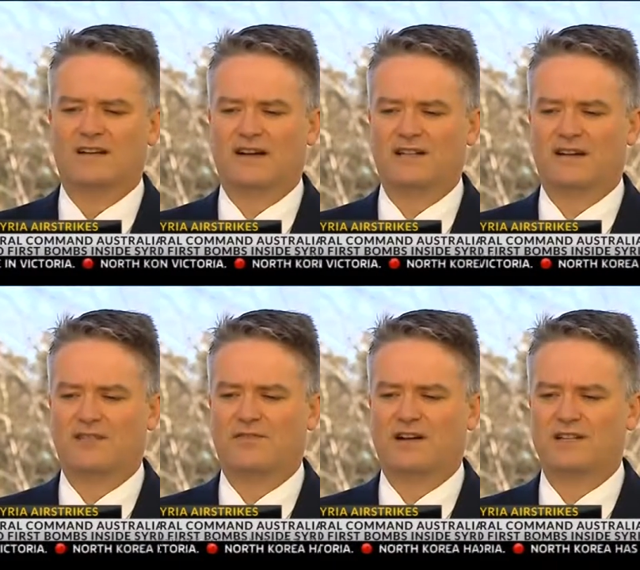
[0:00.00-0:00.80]
as,
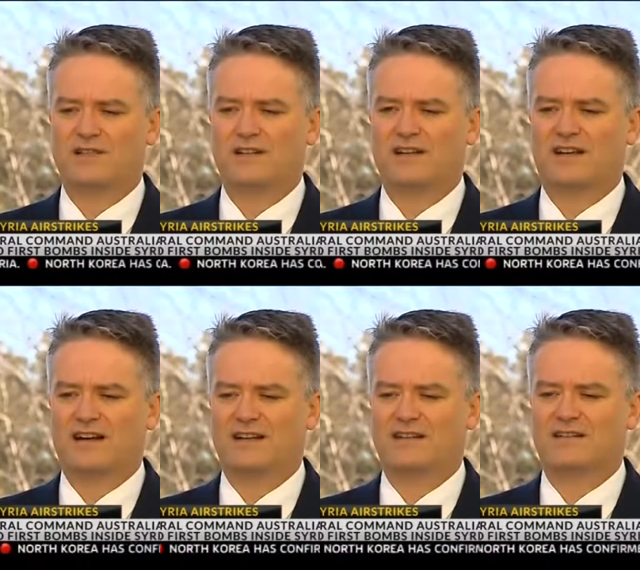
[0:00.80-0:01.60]
I've, as I've
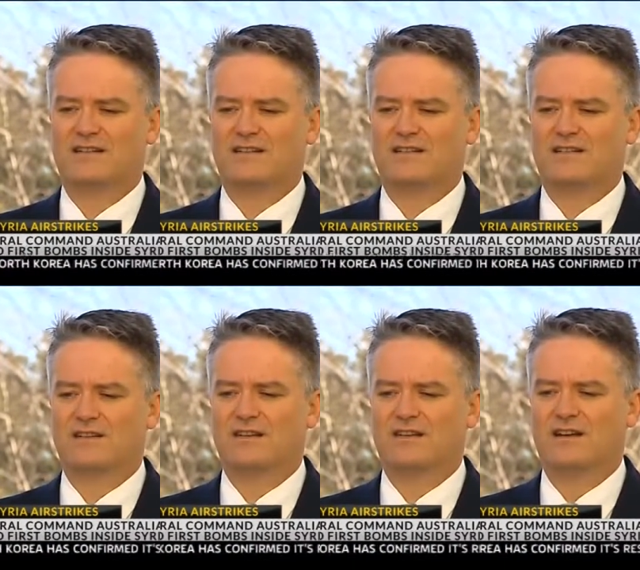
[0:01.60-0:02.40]
indicated,
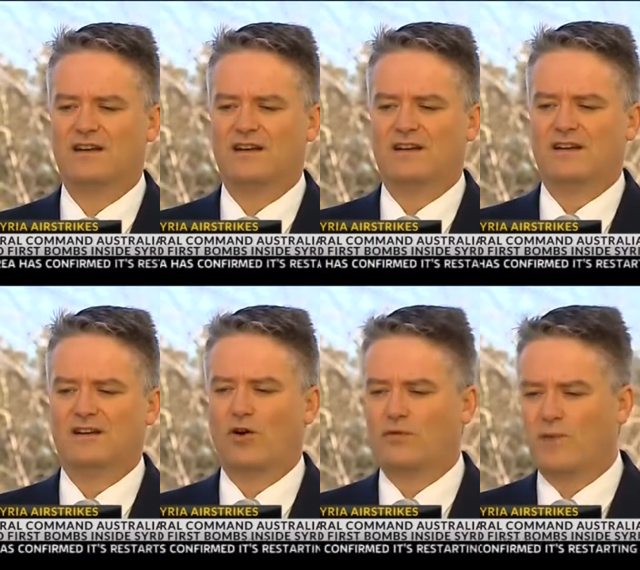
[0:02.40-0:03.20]
the uh,
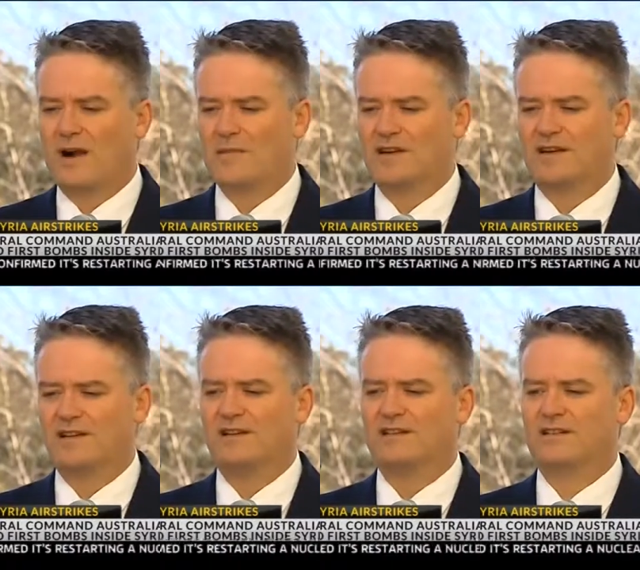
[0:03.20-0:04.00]

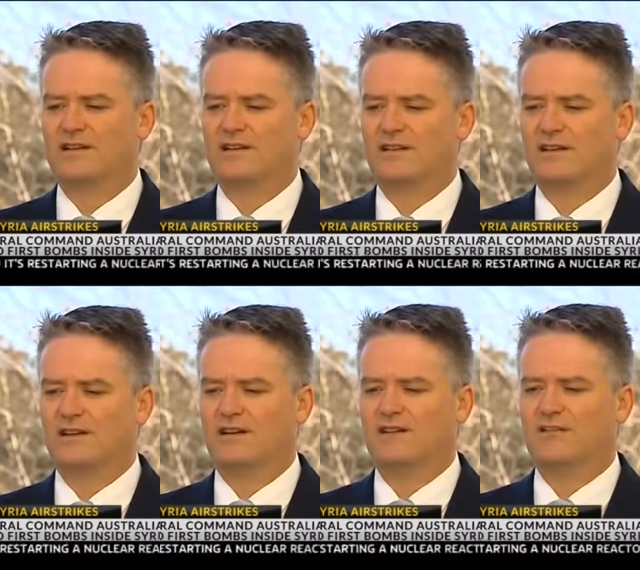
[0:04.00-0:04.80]
overwhelmingly, uh,
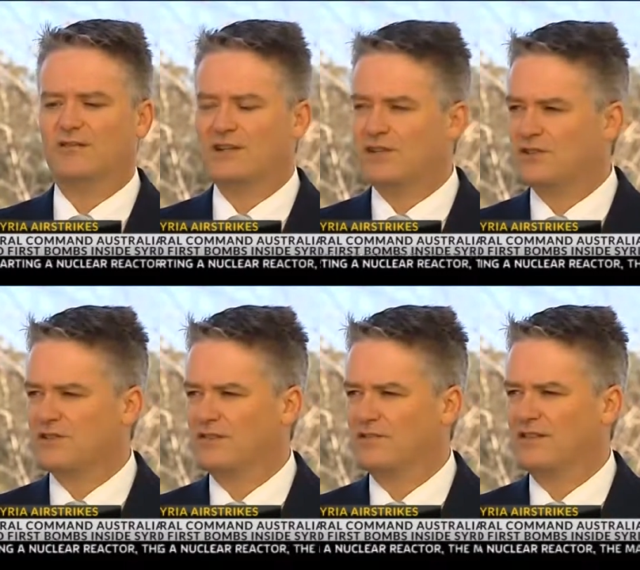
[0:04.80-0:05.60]
the uh,
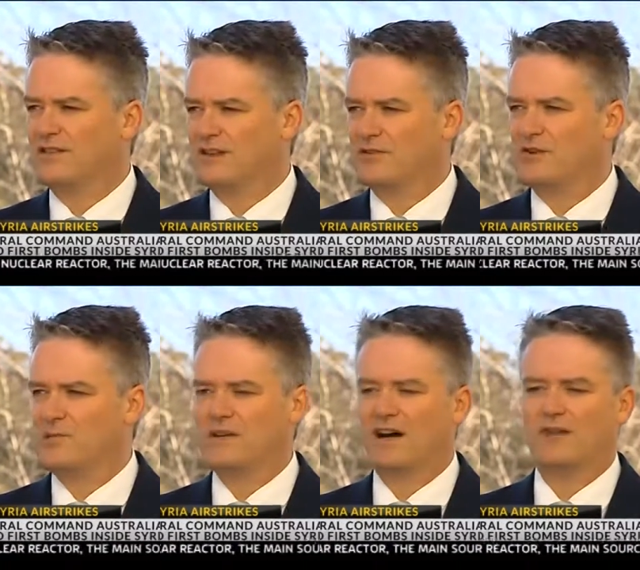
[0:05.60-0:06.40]
features of that
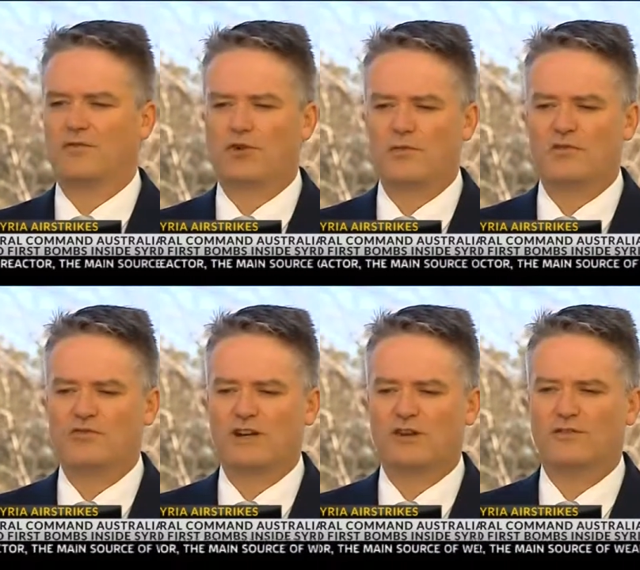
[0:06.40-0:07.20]
agreement are a formal
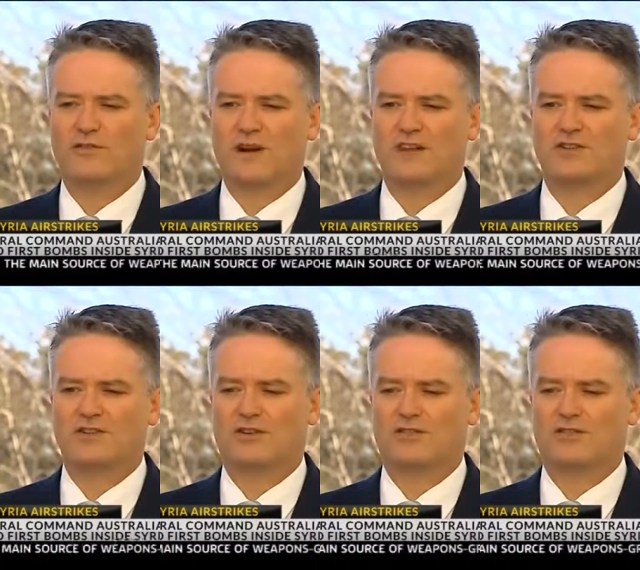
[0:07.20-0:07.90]
reconfirmation of